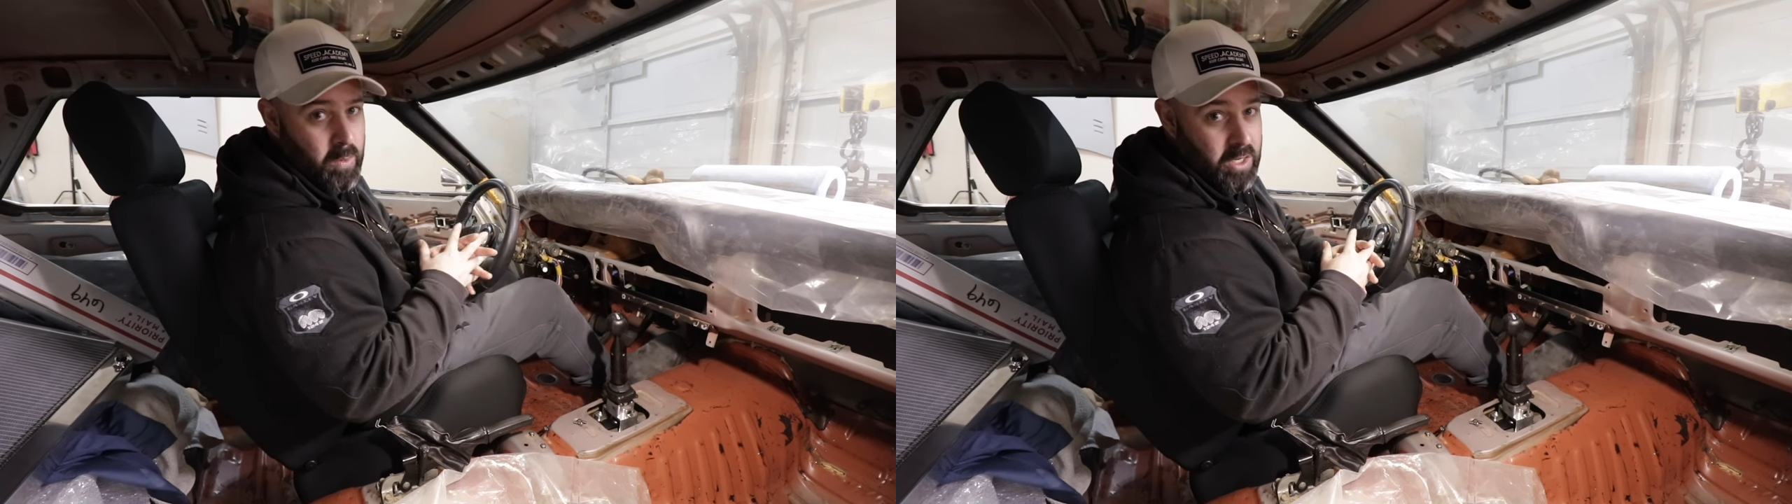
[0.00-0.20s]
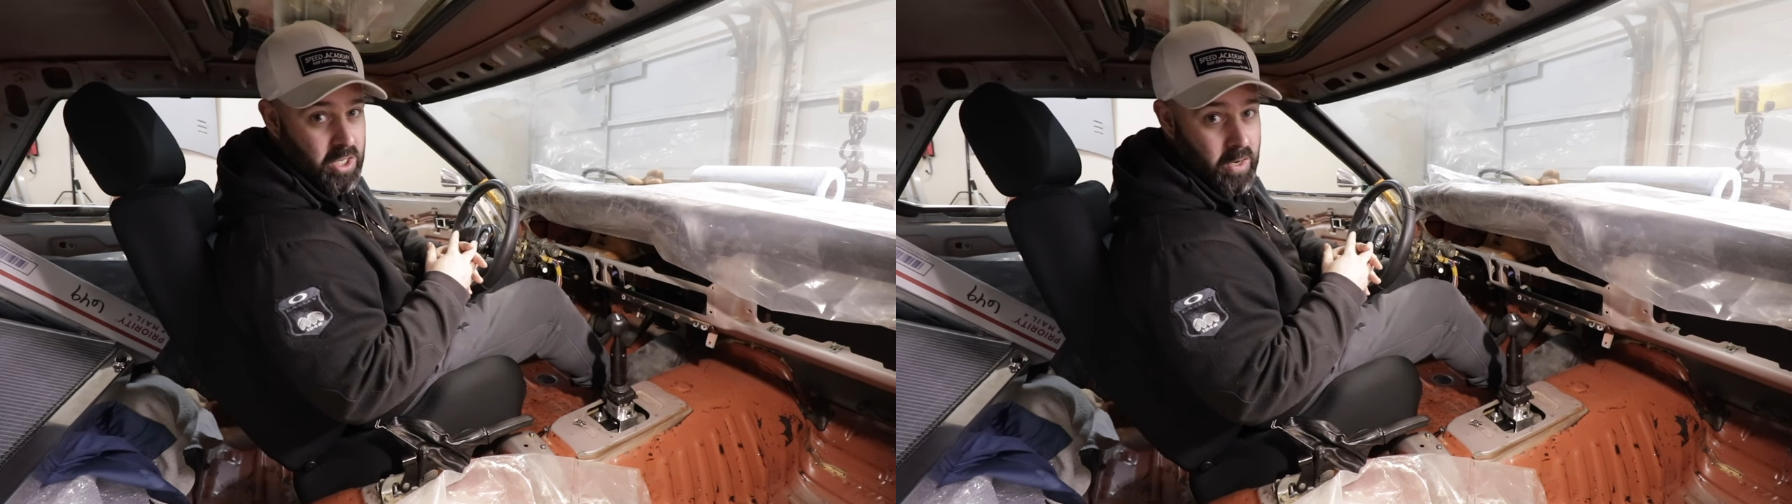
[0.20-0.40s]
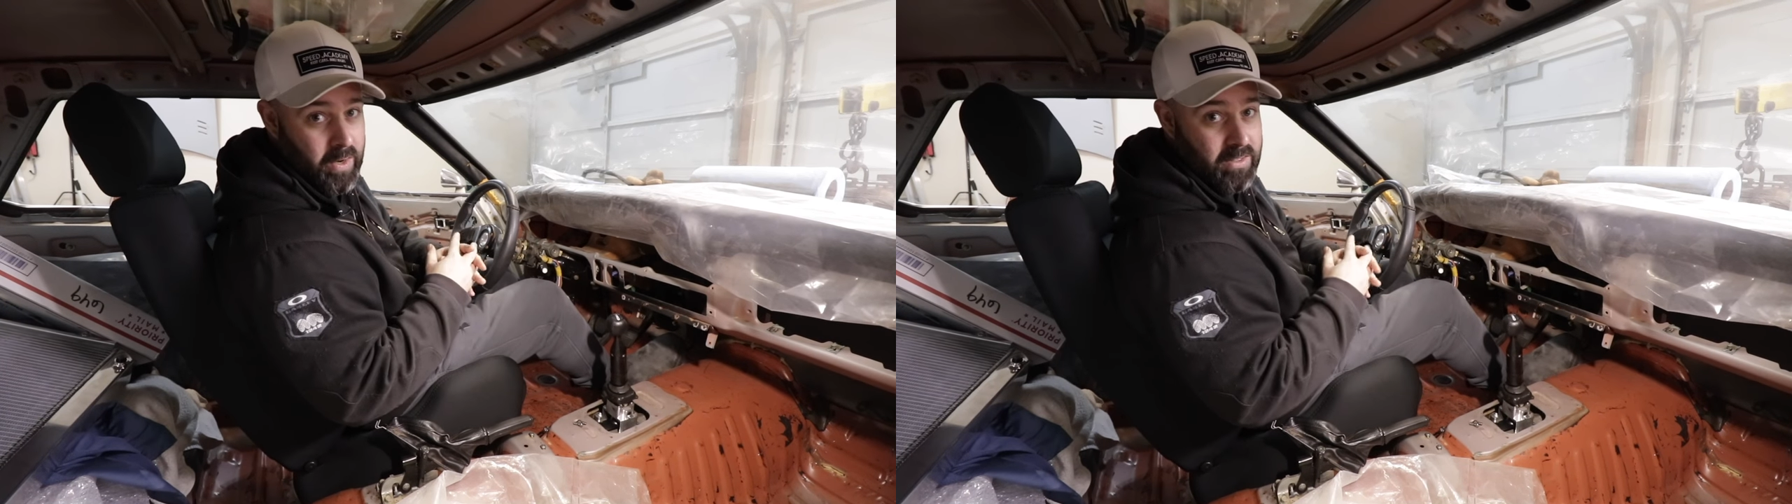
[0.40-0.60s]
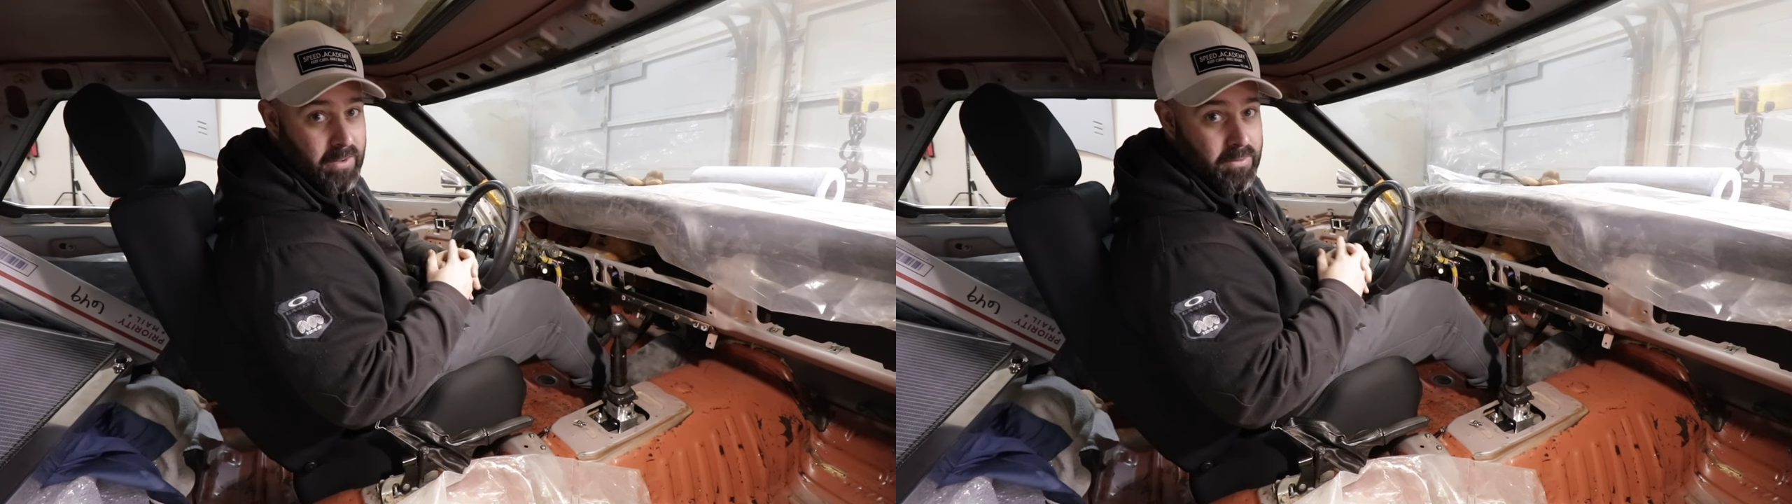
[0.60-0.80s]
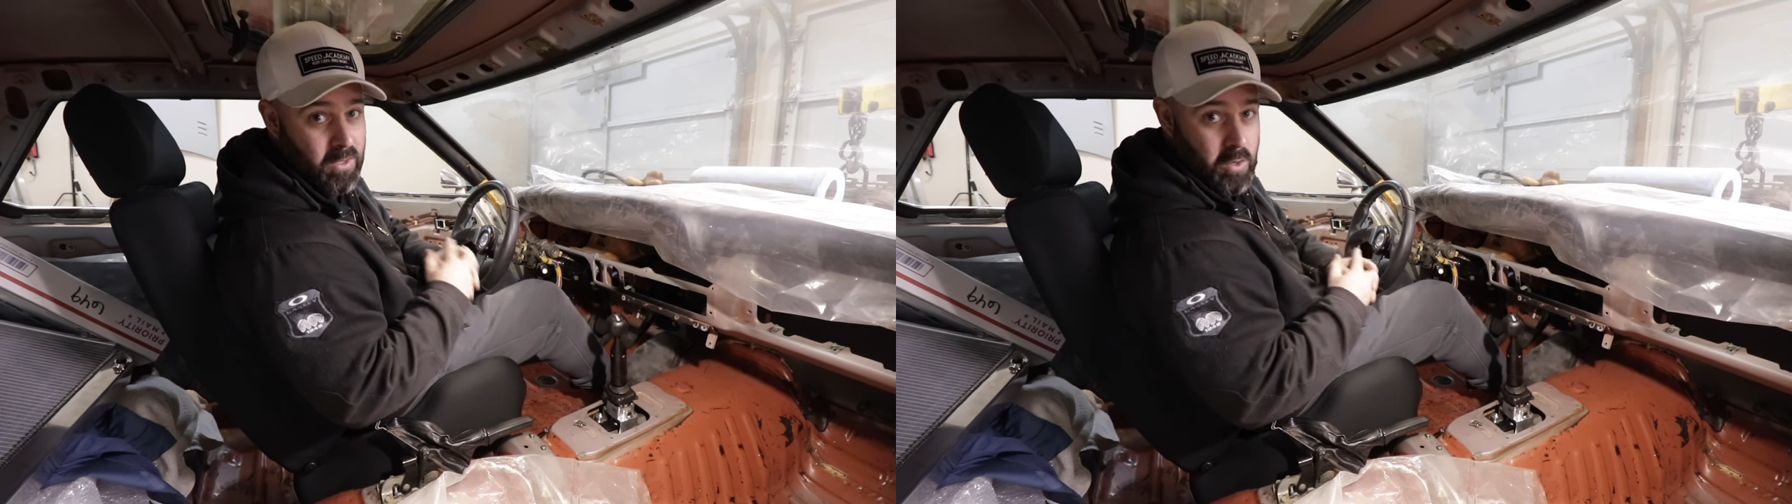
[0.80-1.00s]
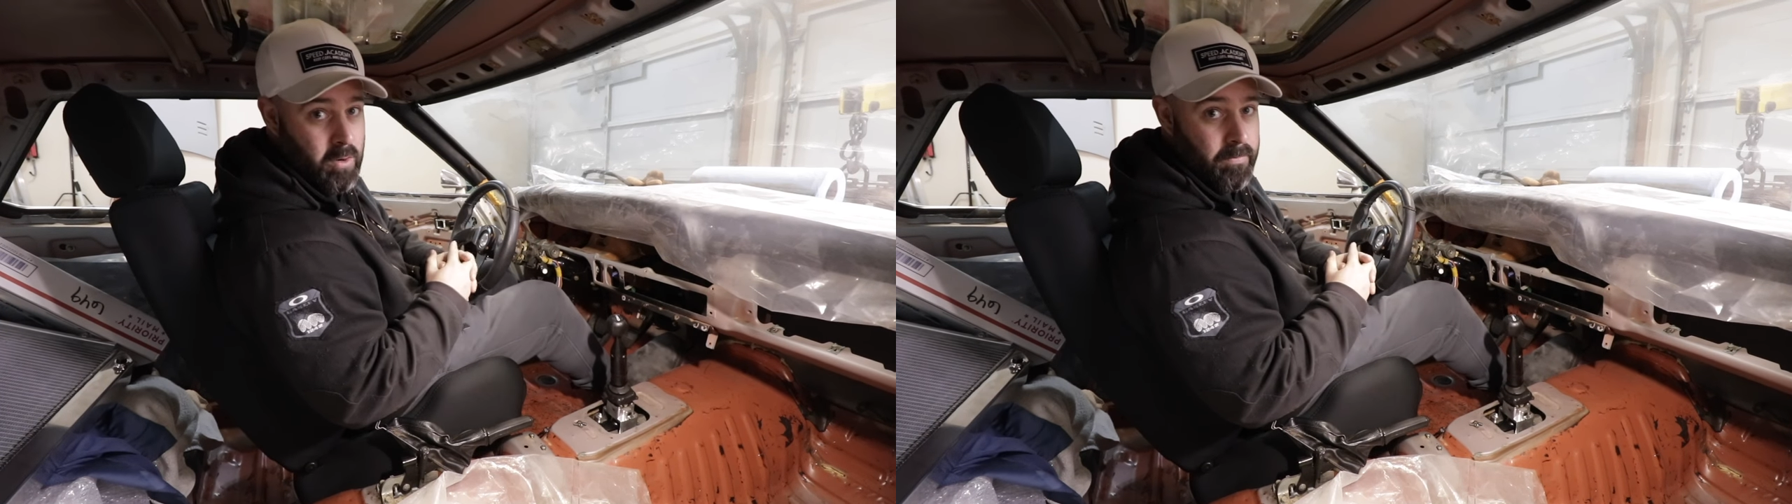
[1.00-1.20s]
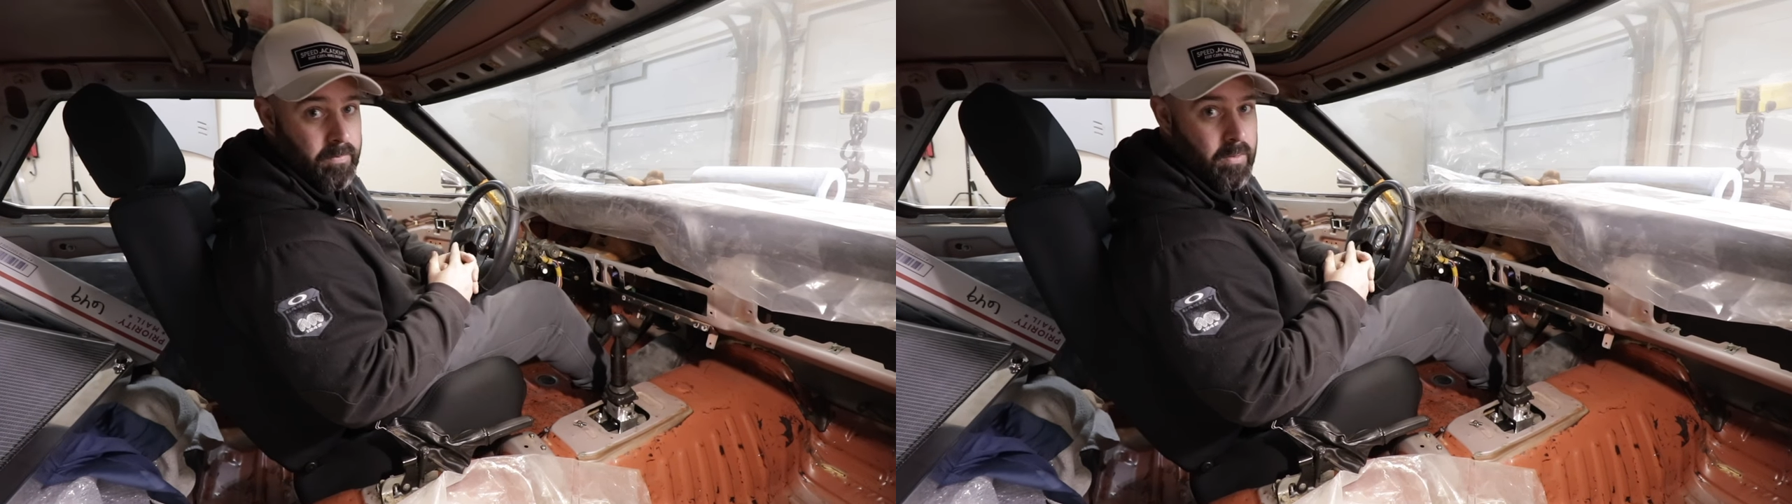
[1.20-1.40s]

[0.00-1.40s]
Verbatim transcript: Engineering stuff soon.